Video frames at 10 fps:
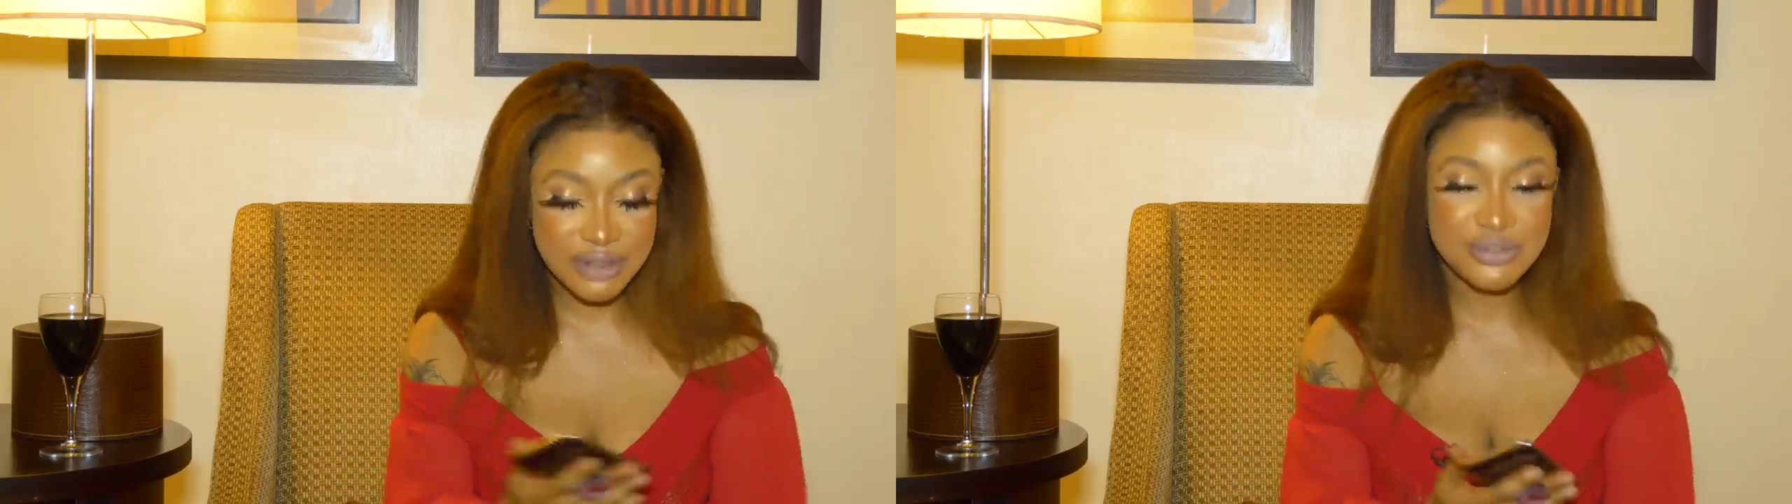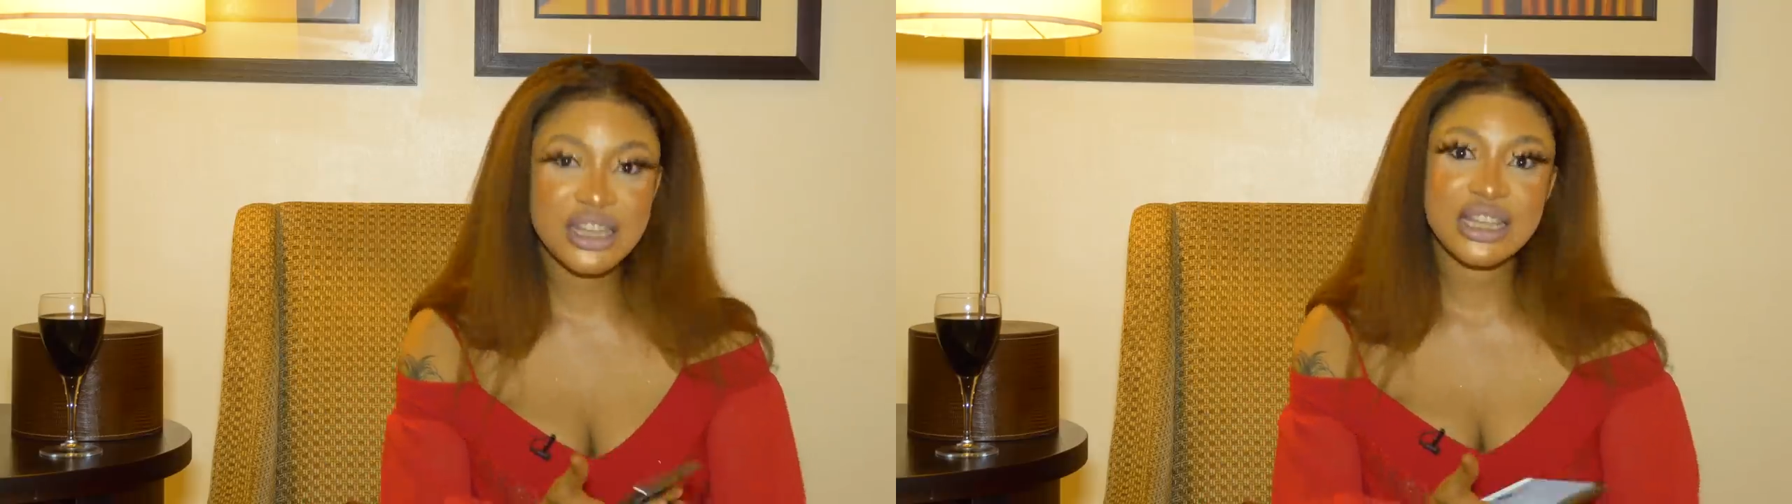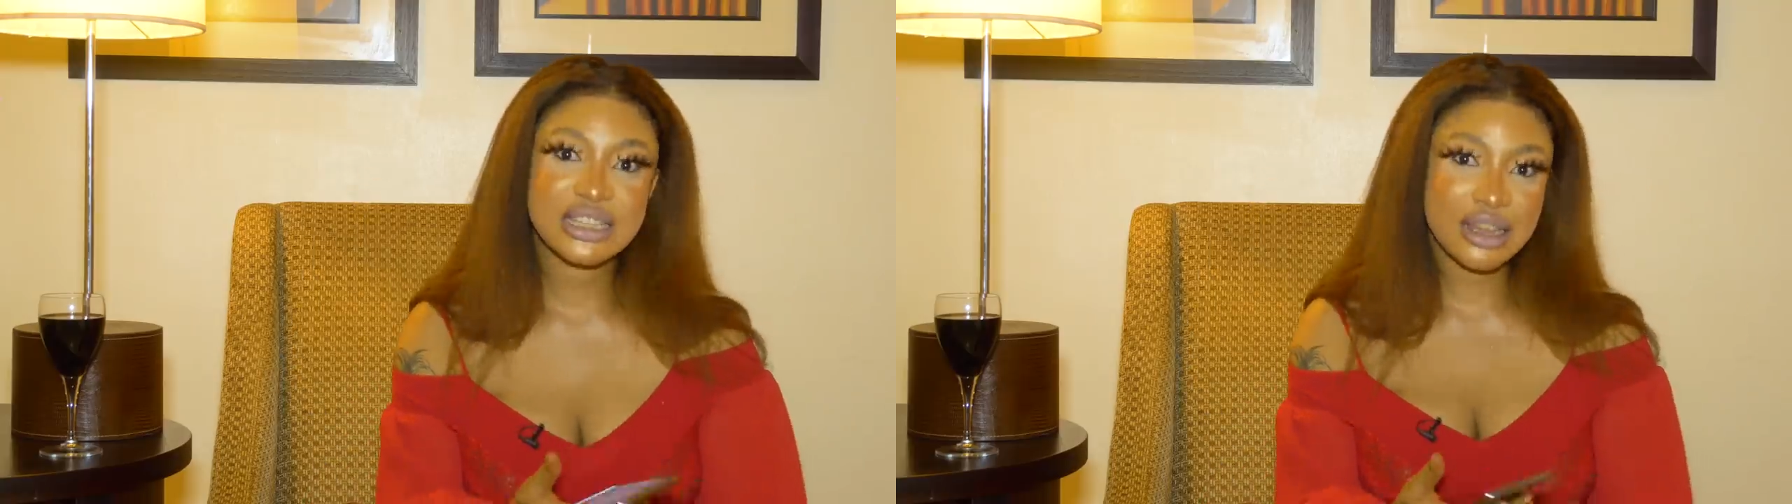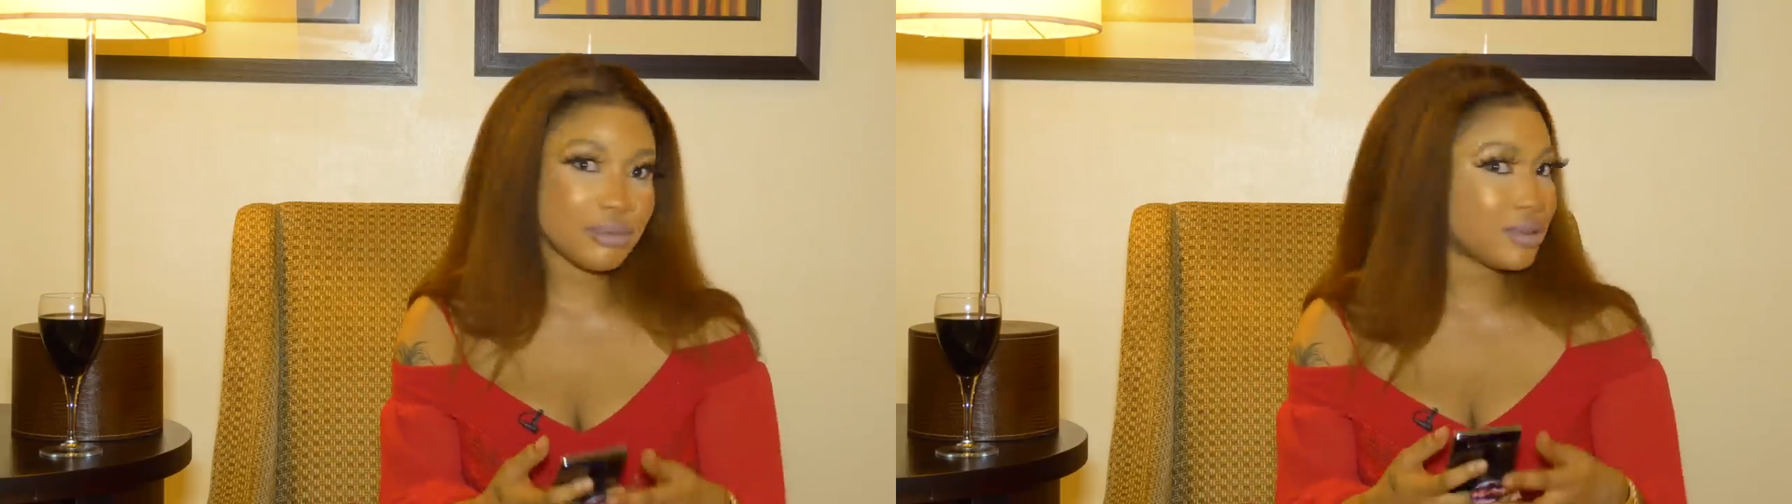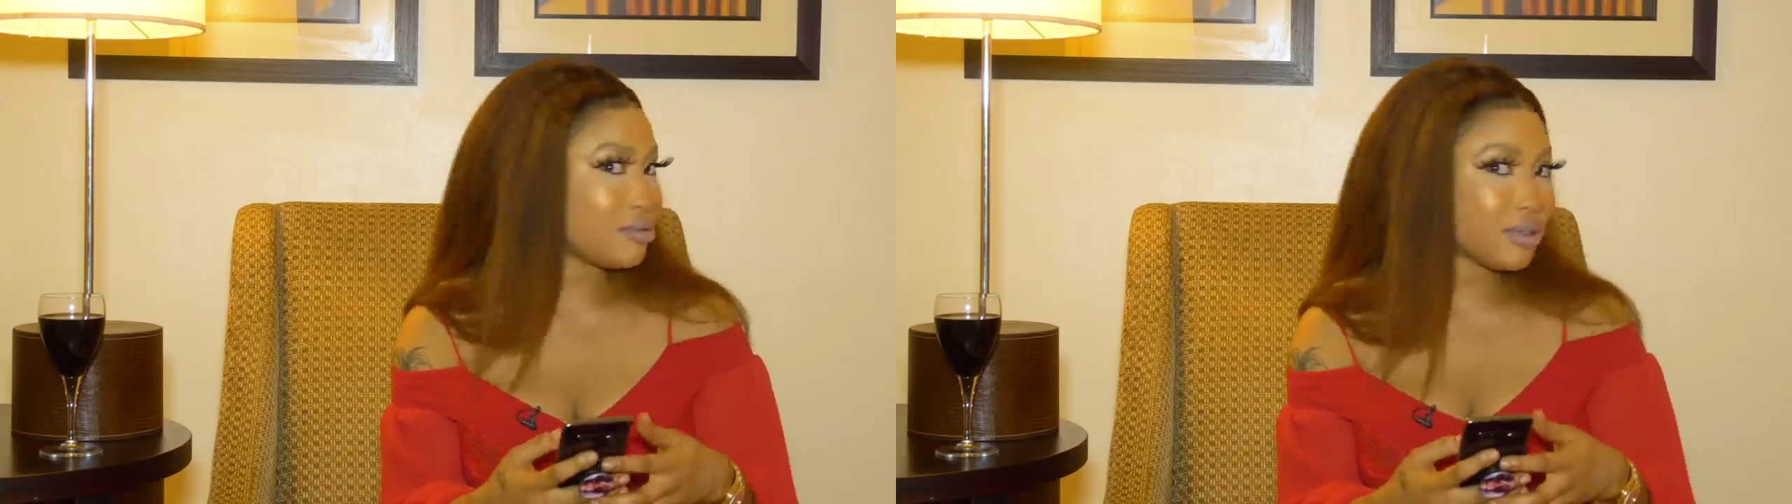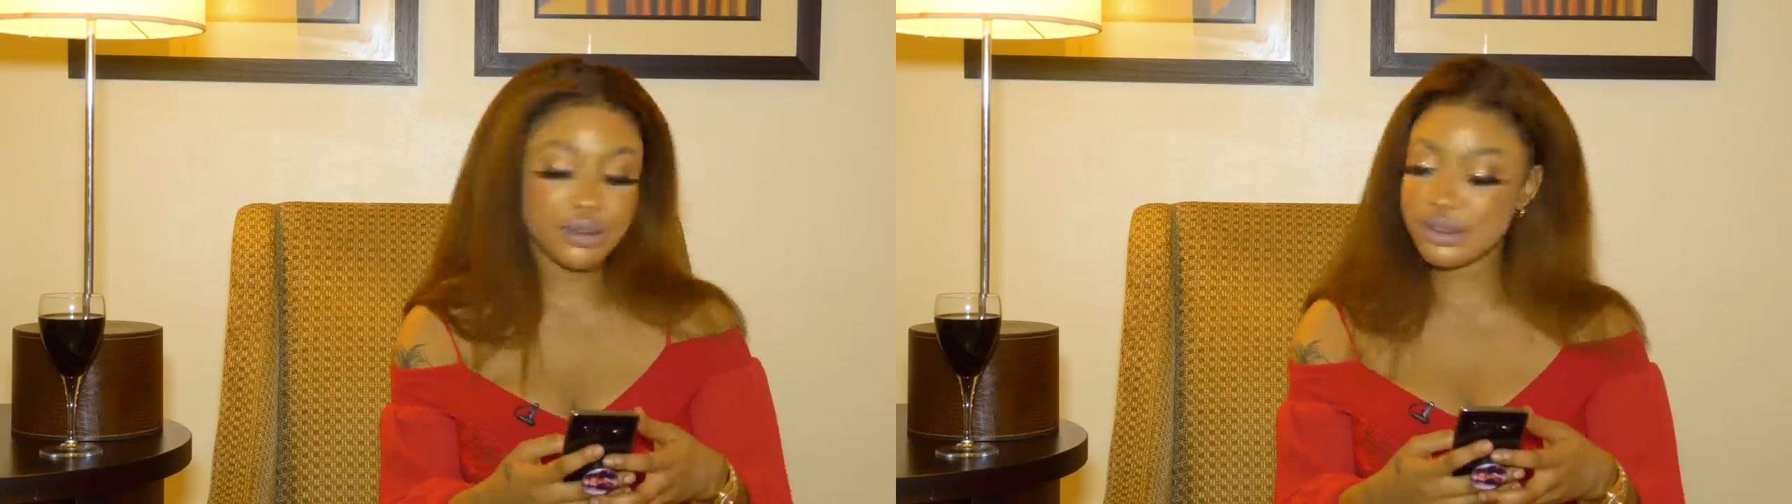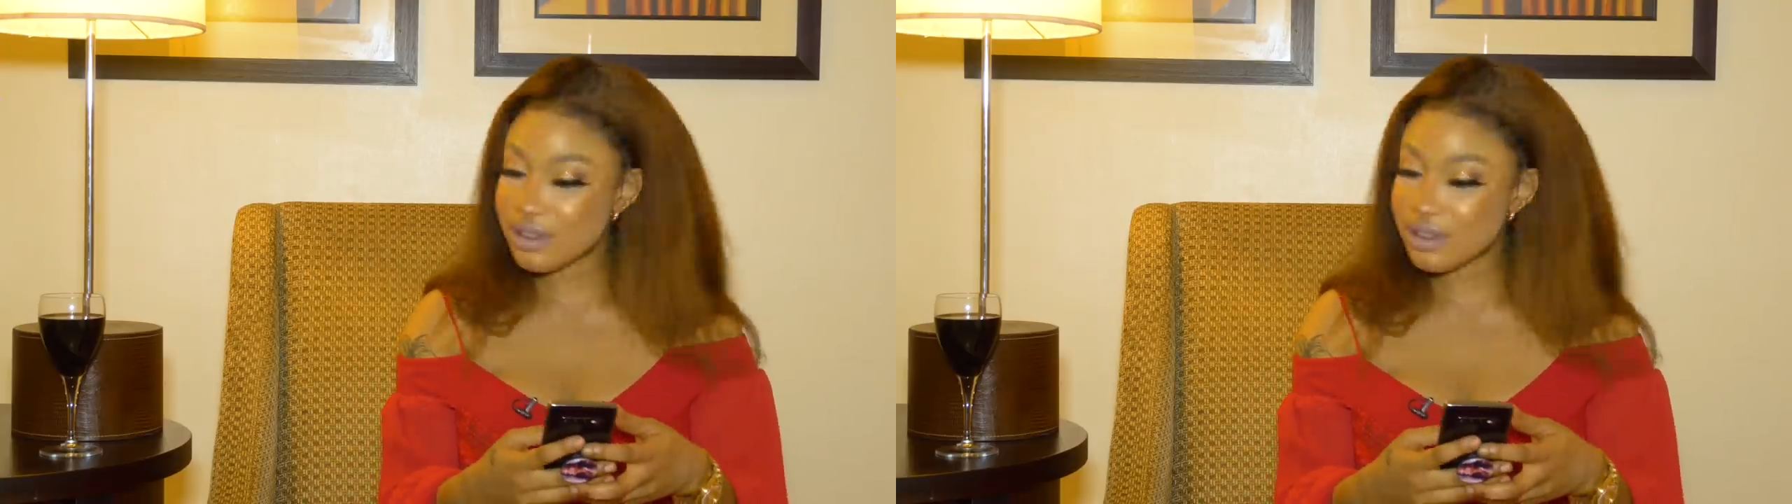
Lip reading: definitely it's coming real